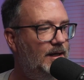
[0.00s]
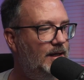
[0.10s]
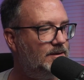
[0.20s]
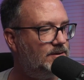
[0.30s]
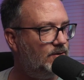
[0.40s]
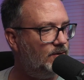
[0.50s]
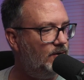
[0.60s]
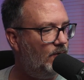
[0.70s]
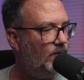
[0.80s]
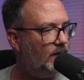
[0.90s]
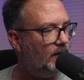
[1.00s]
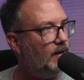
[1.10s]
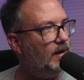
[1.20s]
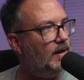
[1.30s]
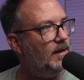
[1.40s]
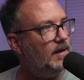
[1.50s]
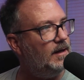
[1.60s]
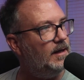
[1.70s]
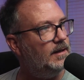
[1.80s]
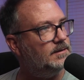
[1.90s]
That's so annoying. And
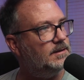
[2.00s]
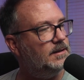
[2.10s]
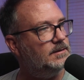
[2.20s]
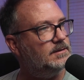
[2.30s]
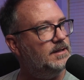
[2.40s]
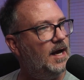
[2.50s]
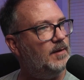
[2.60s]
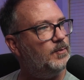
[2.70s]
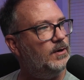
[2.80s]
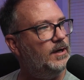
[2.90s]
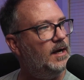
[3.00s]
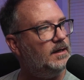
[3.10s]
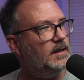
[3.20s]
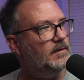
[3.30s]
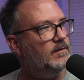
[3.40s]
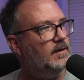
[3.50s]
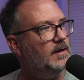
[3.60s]
it's, it's not productive,